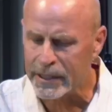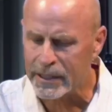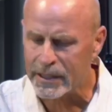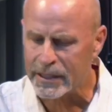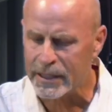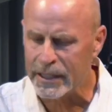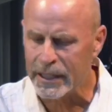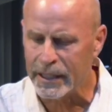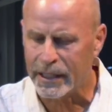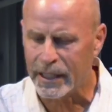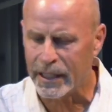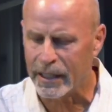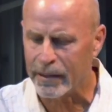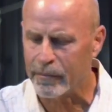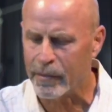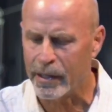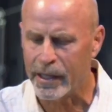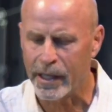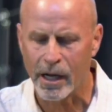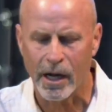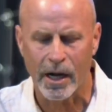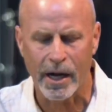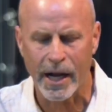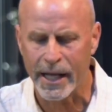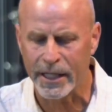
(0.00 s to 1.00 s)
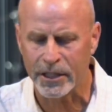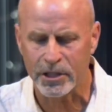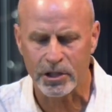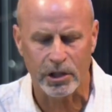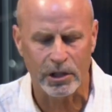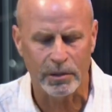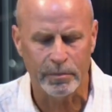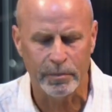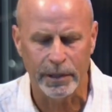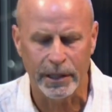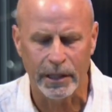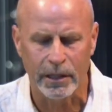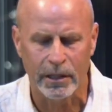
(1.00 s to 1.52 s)
be seeking may not
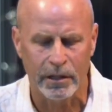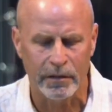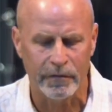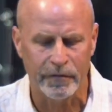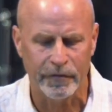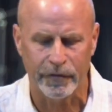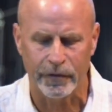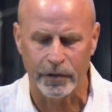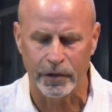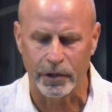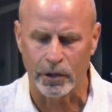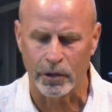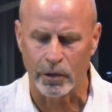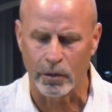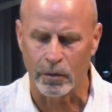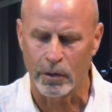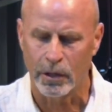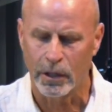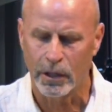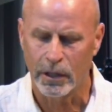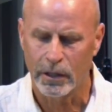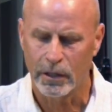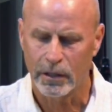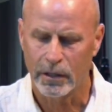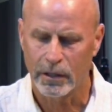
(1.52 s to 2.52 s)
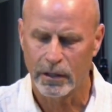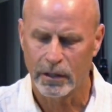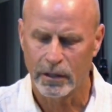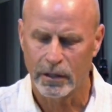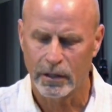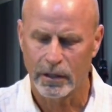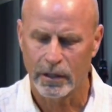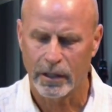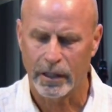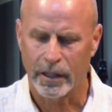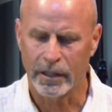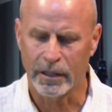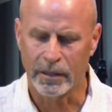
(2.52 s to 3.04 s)
actually be good for you
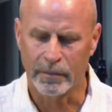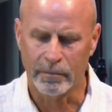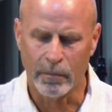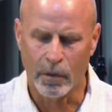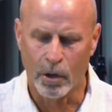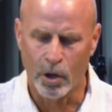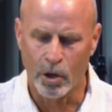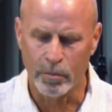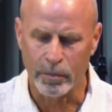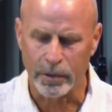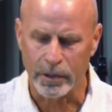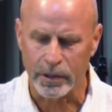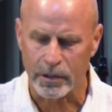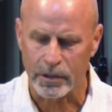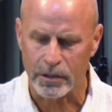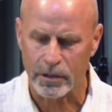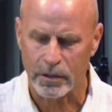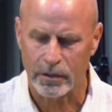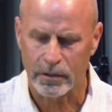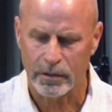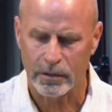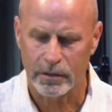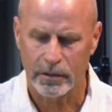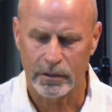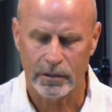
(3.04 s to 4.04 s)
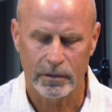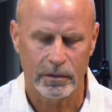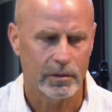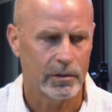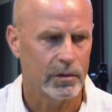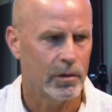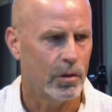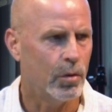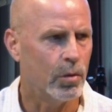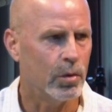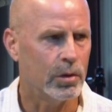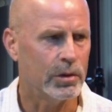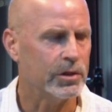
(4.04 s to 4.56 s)
in the moment
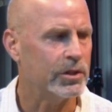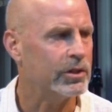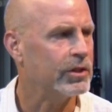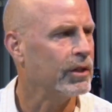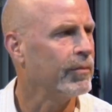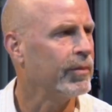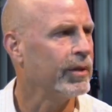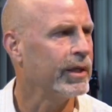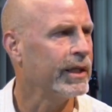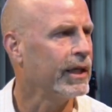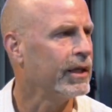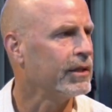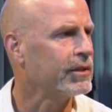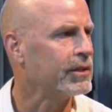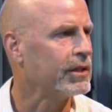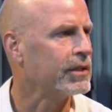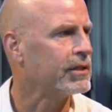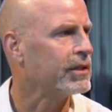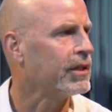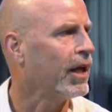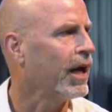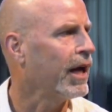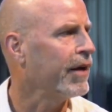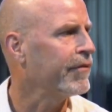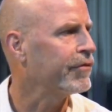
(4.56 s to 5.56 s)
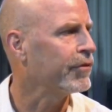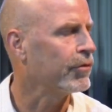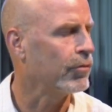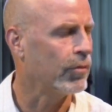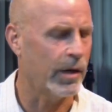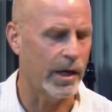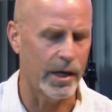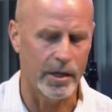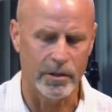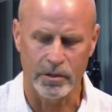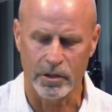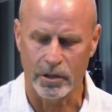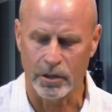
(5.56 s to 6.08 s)
or in somebody else's life
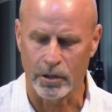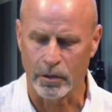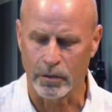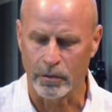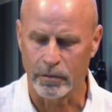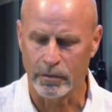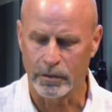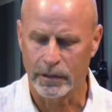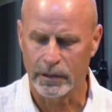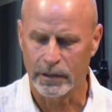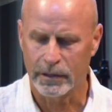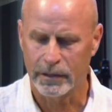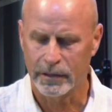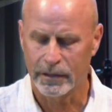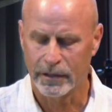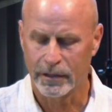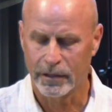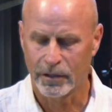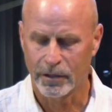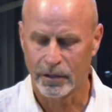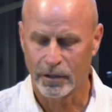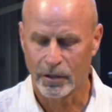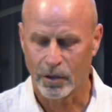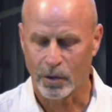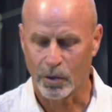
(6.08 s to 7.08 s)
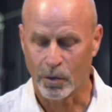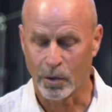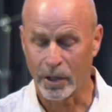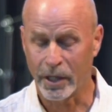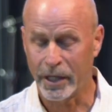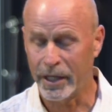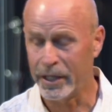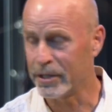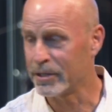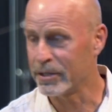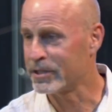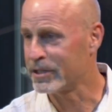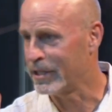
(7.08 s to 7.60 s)
around you.
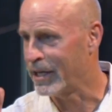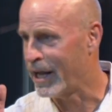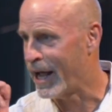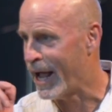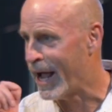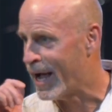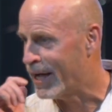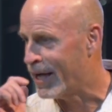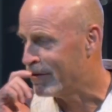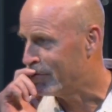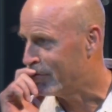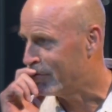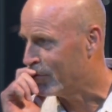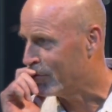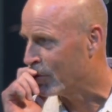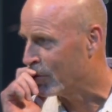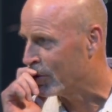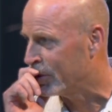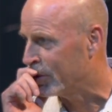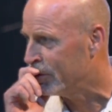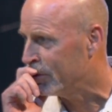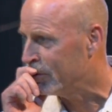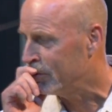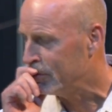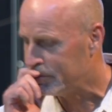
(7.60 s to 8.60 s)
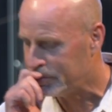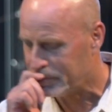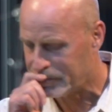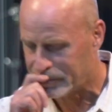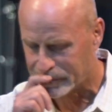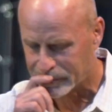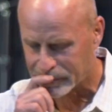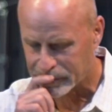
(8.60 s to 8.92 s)
Or here's an ad for you.